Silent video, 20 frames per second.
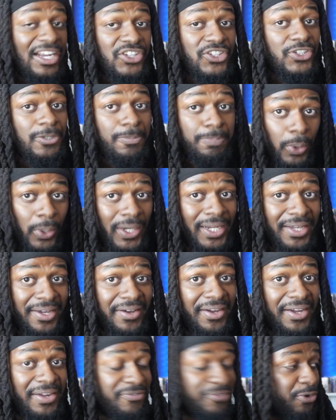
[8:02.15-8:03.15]
pretty
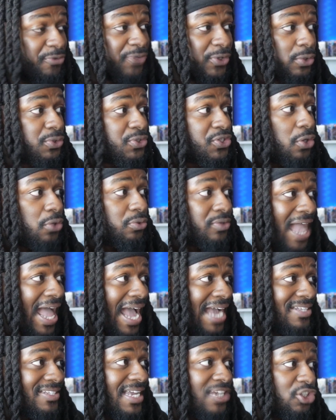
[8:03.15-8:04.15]
good for field zone
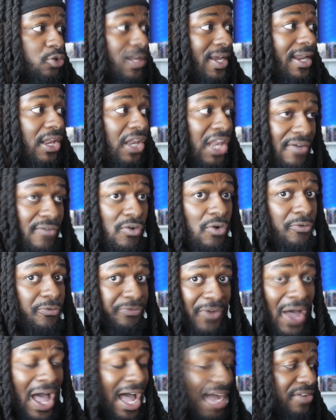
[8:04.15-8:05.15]
decks, as you get a level
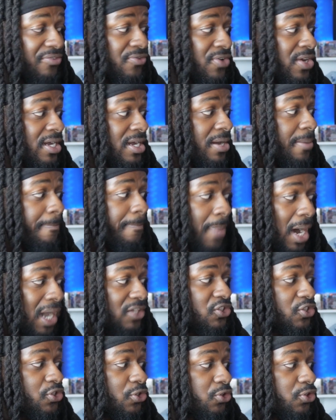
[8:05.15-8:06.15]
5
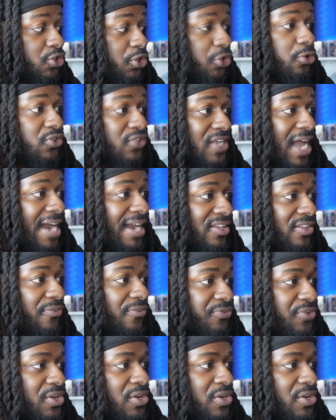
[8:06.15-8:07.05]
monster to your side of the field.